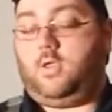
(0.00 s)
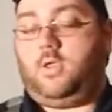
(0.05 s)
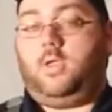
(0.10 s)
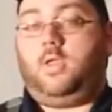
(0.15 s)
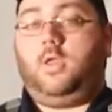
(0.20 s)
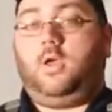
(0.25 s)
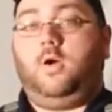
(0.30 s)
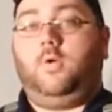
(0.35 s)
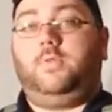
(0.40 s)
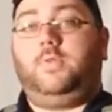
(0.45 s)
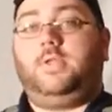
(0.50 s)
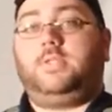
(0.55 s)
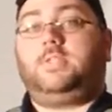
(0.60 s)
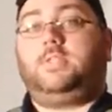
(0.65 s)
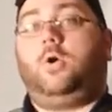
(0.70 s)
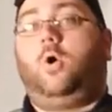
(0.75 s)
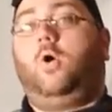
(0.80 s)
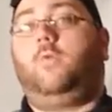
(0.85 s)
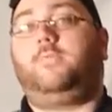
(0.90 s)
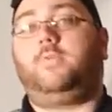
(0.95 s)
You know, this
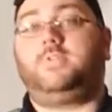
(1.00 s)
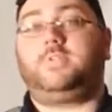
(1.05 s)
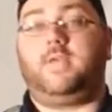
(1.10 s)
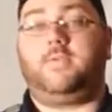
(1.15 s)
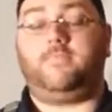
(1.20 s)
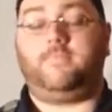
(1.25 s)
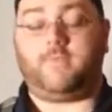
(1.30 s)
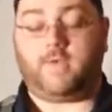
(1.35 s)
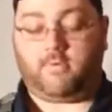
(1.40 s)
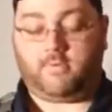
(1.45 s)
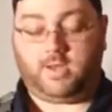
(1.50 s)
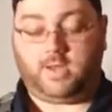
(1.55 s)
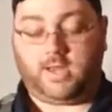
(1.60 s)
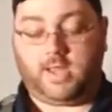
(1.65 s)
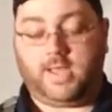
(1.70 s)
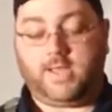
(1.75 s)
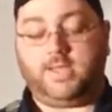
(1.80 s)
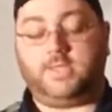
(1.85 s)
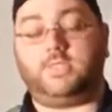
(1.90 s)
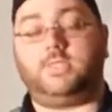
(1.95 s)
offers a very
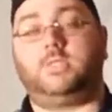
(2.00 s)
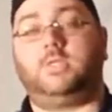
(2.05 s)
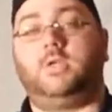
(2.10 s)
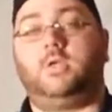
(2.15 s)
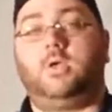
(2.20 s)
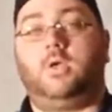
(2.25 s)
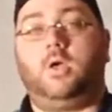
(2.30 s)
nice,